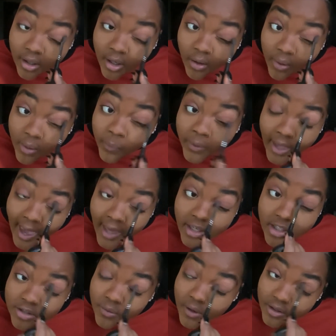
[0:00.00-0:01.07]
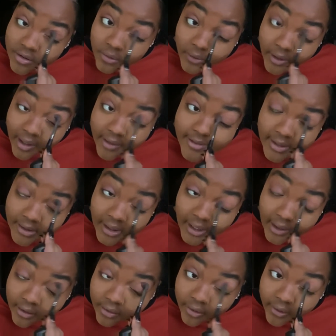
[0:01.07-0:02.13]
Oh, and we had a dishwasher when I was a
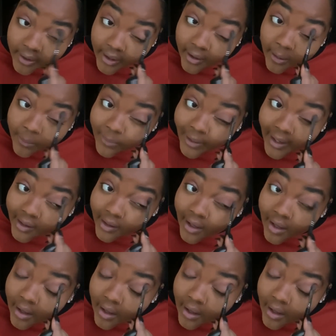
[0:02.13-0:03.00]
kid growing up, like,